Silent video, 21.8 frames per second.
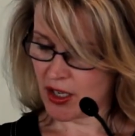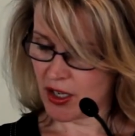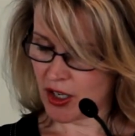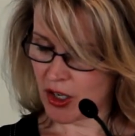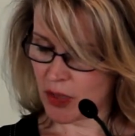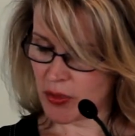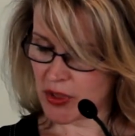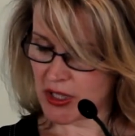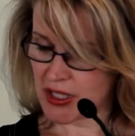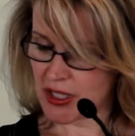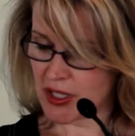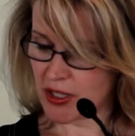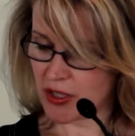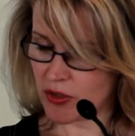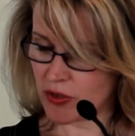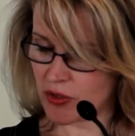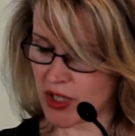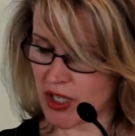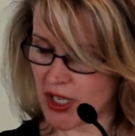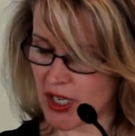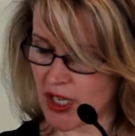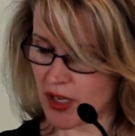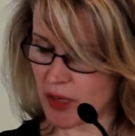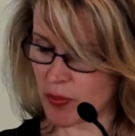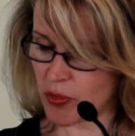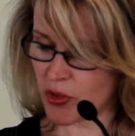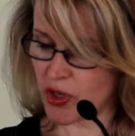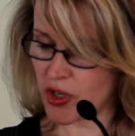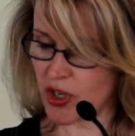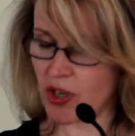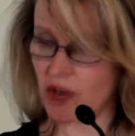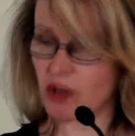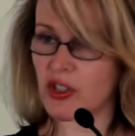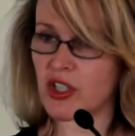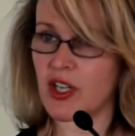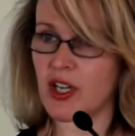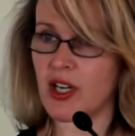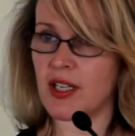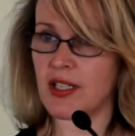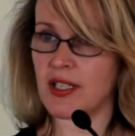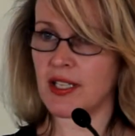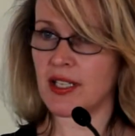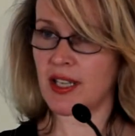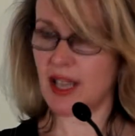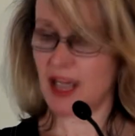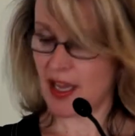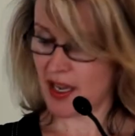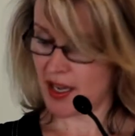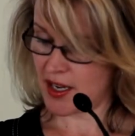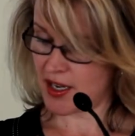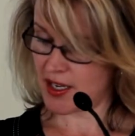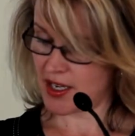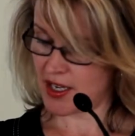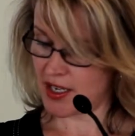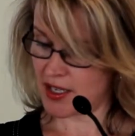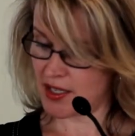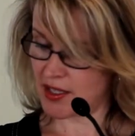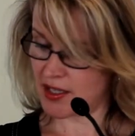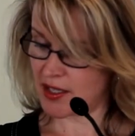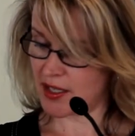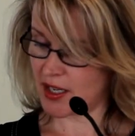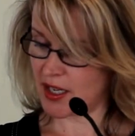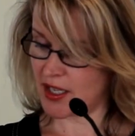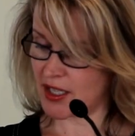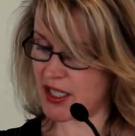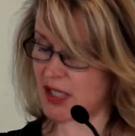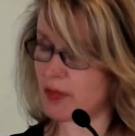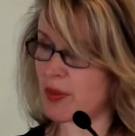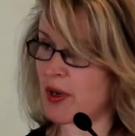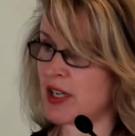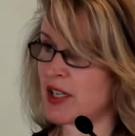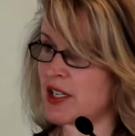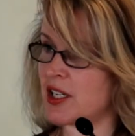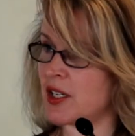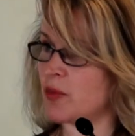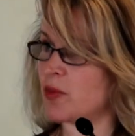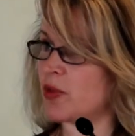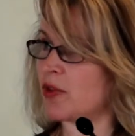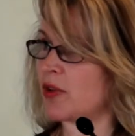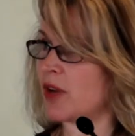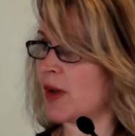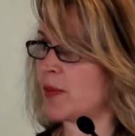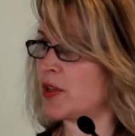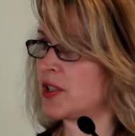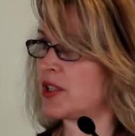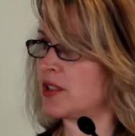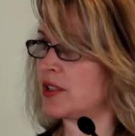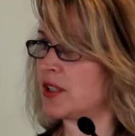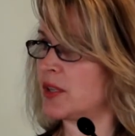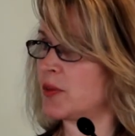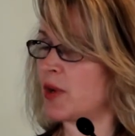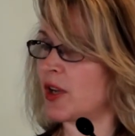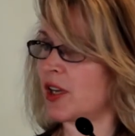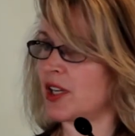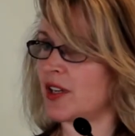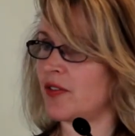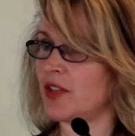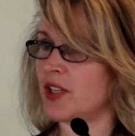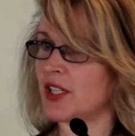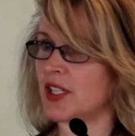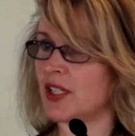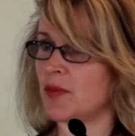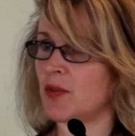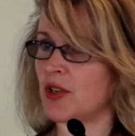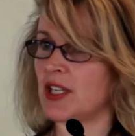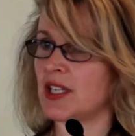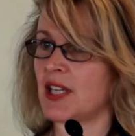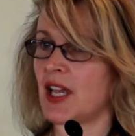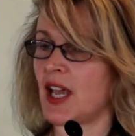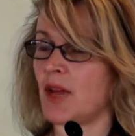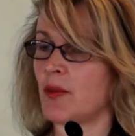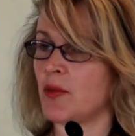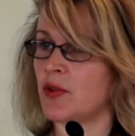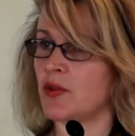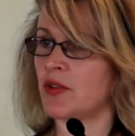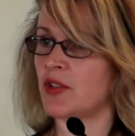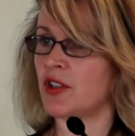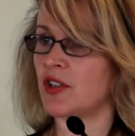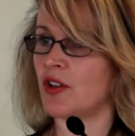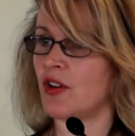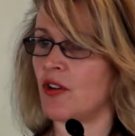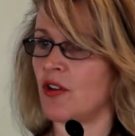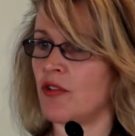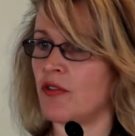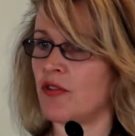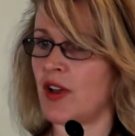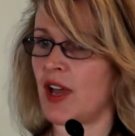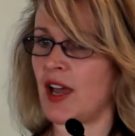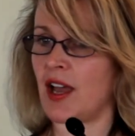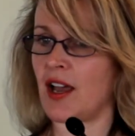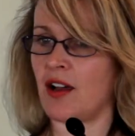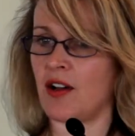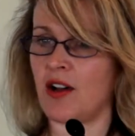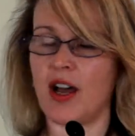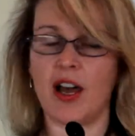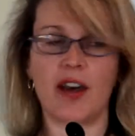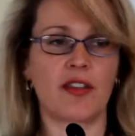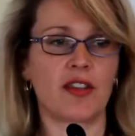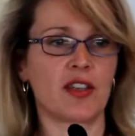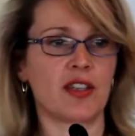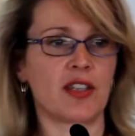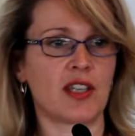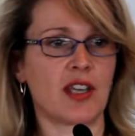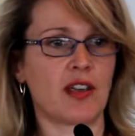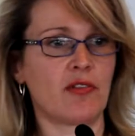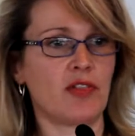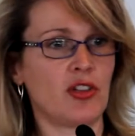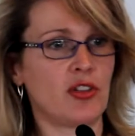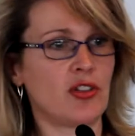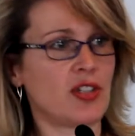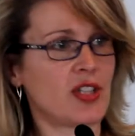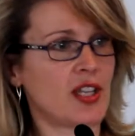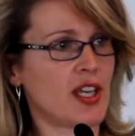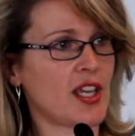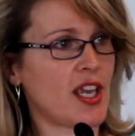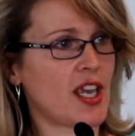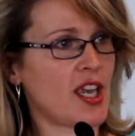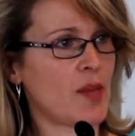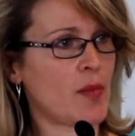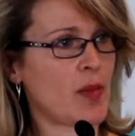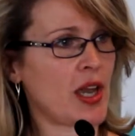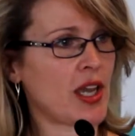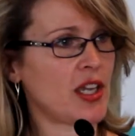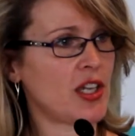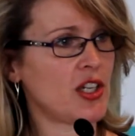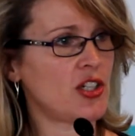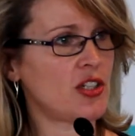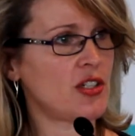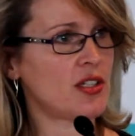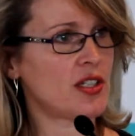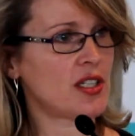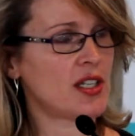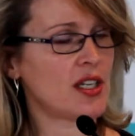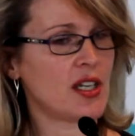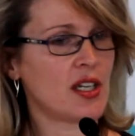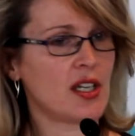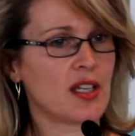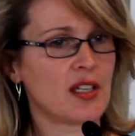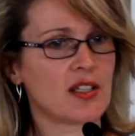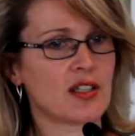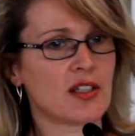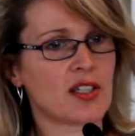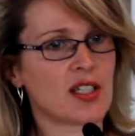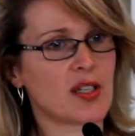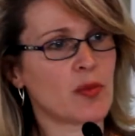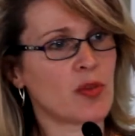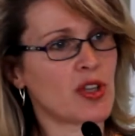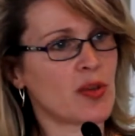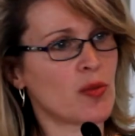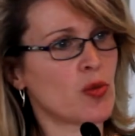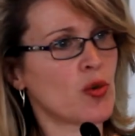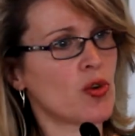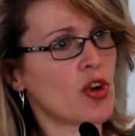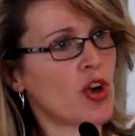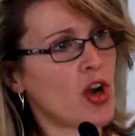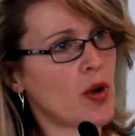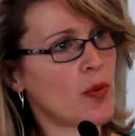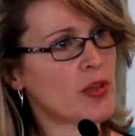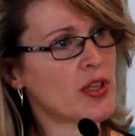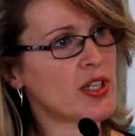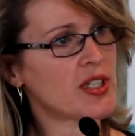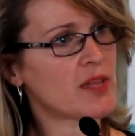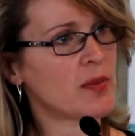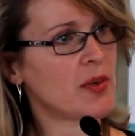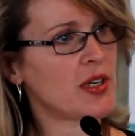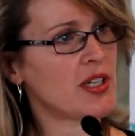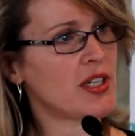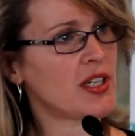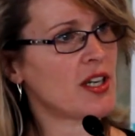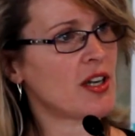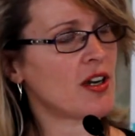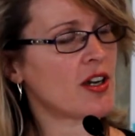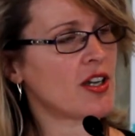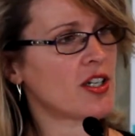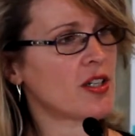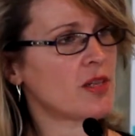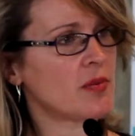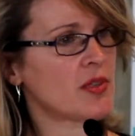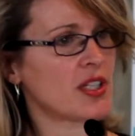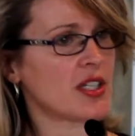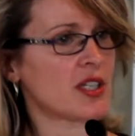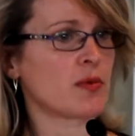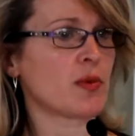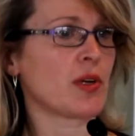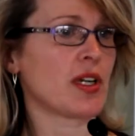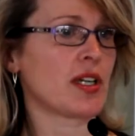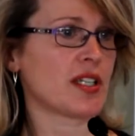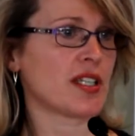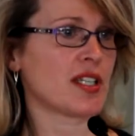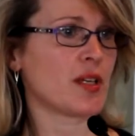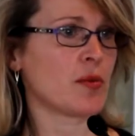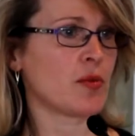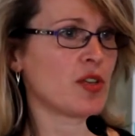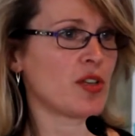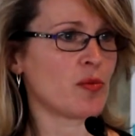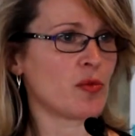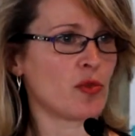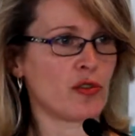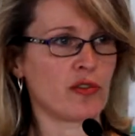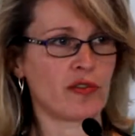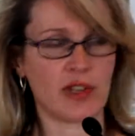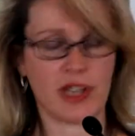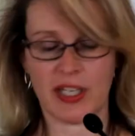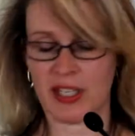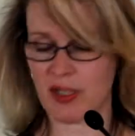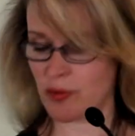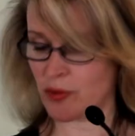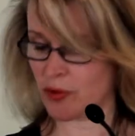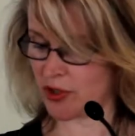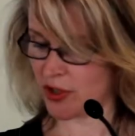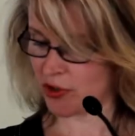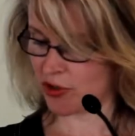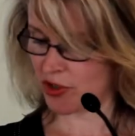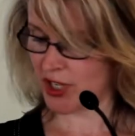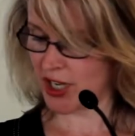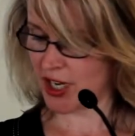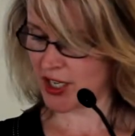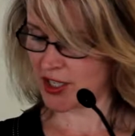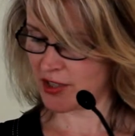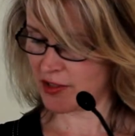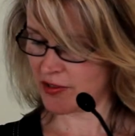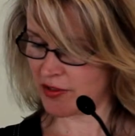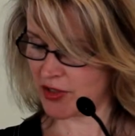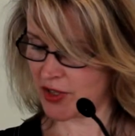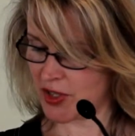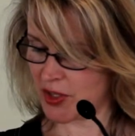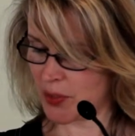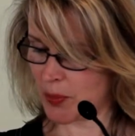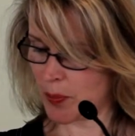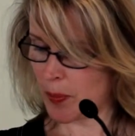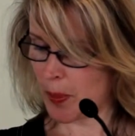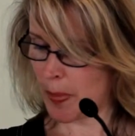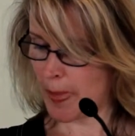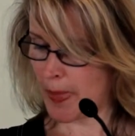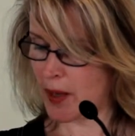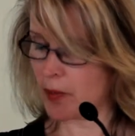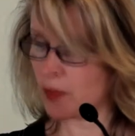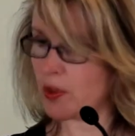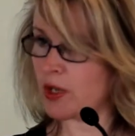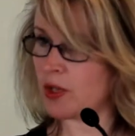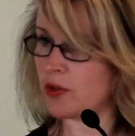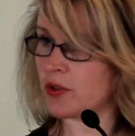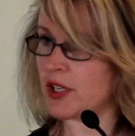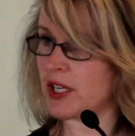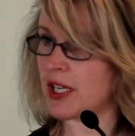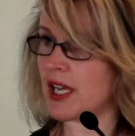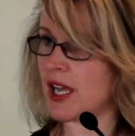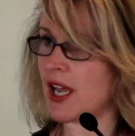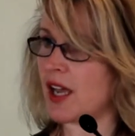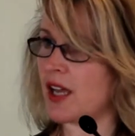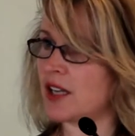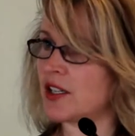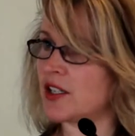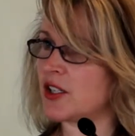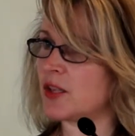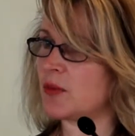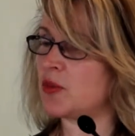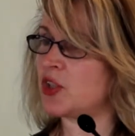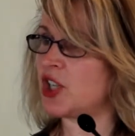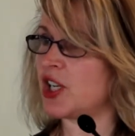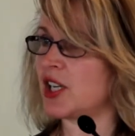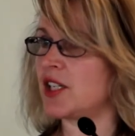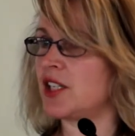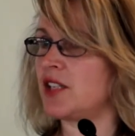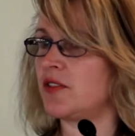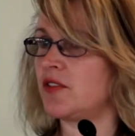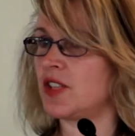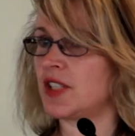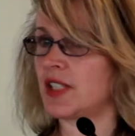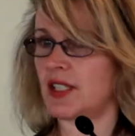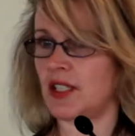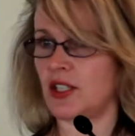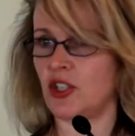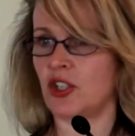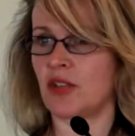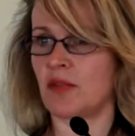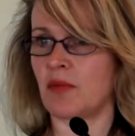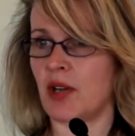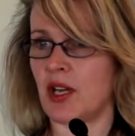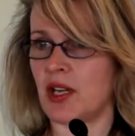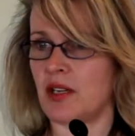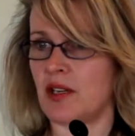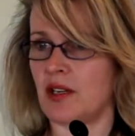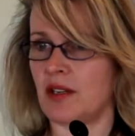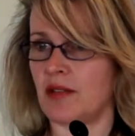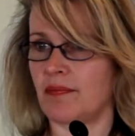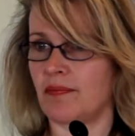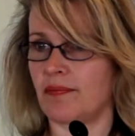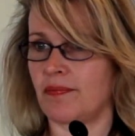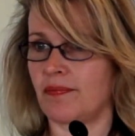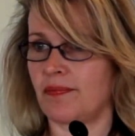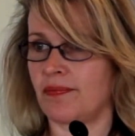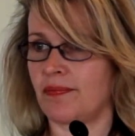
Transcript: I'll be looking at prioritising care needs and spending parameters by giving some examples of how others have used their care packages, so some of the more common spending items as well as some of the more flexible and creative. We're looking at objective decision making.